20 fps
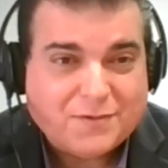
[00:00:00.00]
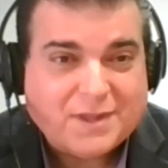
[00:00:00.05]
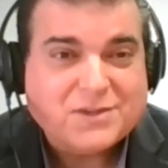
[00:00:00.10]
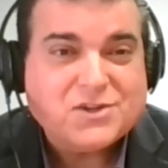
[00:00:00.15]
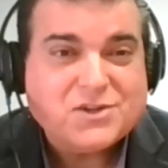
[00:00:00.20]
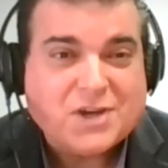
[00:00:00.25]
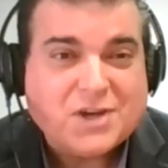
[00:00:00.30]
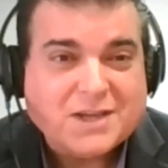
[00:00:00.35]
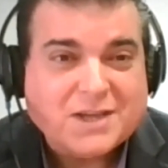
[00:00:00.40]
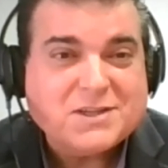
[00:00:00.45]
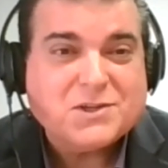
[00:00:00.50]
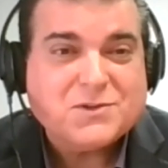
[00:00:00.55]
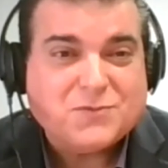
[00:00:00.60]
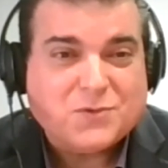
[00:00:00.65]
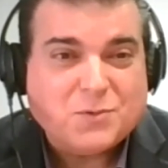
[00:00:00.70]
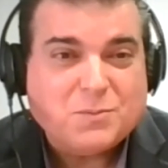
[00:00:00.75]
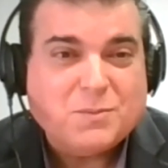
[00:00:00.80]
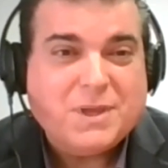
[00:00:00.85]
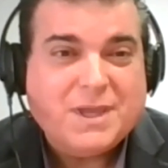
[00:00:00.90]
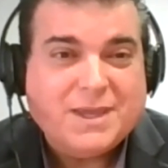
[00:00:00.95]
The chances
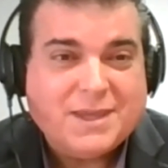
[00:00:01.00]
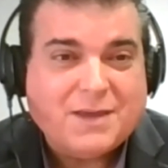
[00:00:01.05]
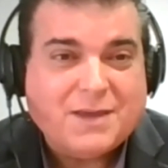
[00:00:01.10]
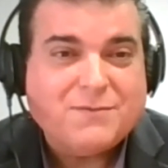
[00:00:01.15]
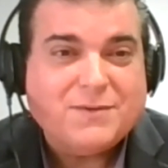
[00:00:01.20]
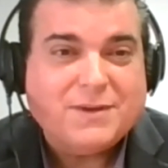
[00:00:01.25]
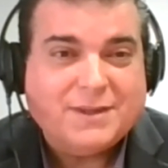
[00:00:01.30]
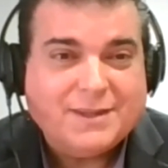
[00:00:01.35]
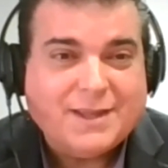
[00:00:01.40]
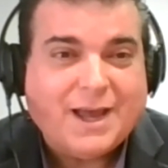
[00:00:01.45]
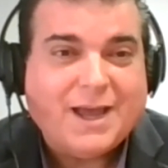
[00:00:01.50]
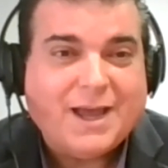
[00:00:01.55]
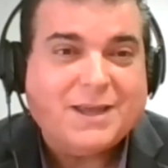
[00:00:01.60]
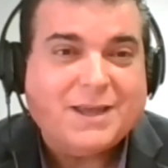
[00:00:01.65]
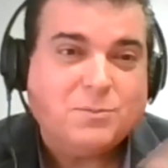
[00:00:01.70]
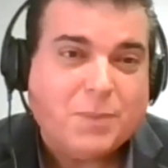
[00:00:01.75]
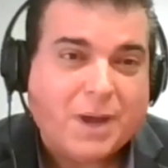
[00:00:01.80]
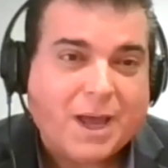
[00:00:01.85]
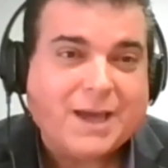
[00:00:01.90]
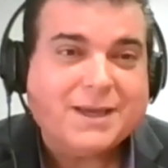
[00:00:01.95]
for me having died
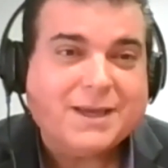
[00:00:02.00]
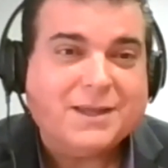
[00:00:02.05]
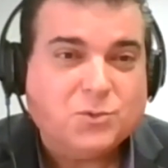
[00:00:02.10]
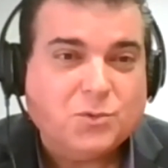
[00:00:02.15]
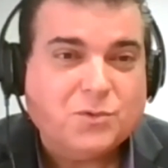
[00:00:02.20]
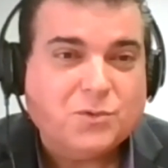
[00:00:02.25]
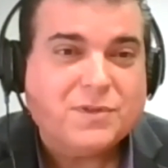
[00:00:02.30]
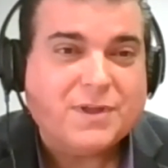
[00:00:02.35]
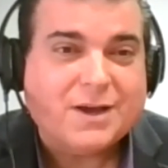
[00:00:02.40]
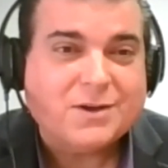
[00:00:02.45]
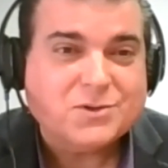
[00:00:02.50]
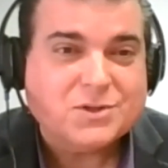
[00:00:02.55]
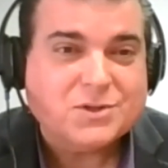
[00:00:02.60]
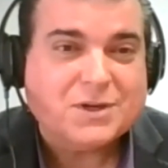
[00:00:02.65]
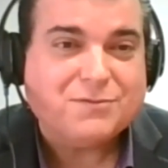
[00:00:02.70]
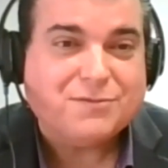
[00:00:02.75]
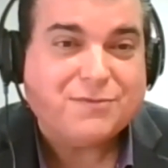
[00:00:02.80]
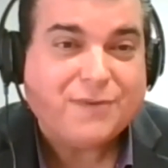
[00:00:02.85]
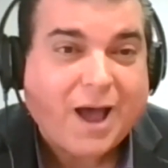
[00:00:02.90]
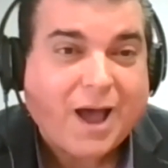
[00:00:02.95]
back in
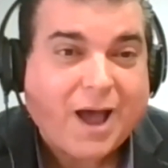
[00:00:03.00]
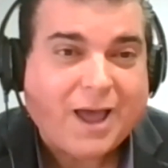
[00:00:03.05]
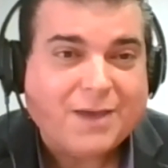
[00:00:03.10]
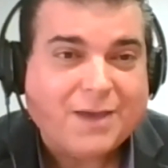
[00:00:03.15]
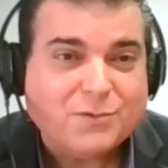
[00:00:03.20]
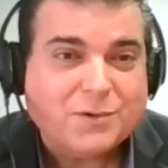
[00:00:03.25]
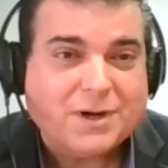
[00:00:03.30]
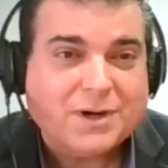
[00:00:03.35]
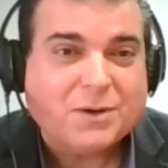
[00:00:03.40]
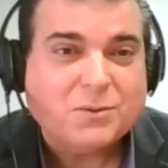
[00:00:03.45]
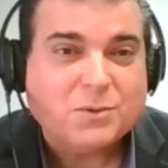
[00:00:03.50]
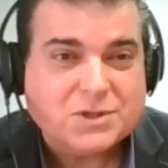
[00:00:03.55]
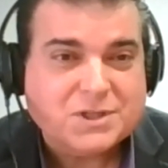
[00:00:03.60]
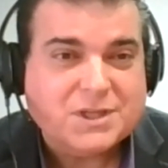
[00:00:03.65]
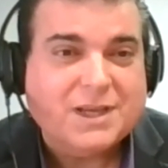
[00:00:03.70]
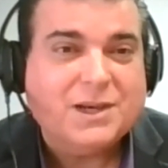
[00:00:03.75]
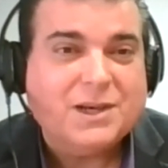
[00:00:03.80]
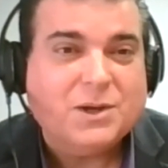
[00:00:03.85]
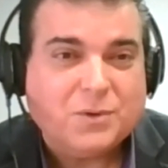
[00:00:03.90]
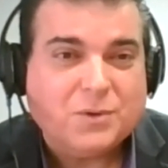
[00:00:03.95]
2005 when I was
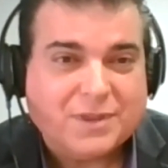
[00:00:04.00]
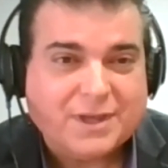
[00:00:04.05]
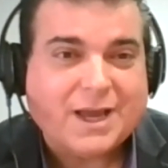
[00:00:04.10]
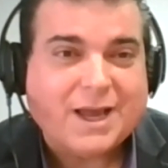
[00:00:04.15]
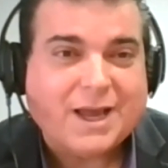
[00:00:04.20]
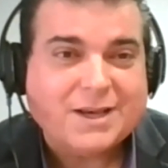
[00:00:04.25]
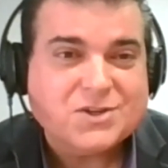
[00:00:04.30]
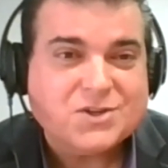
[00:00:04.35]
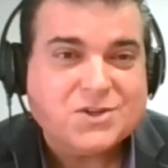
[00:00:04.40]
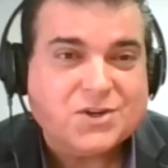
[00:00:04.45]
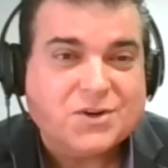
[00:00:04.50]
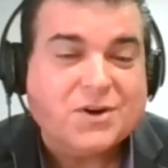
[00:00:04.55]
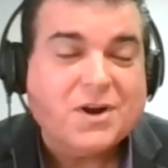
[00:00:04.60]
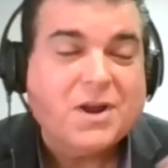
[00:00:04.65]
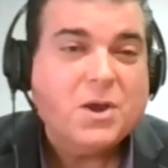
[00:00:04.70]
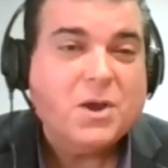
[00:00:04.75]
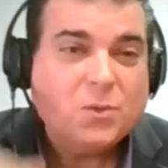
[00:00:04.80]
dealing with cancer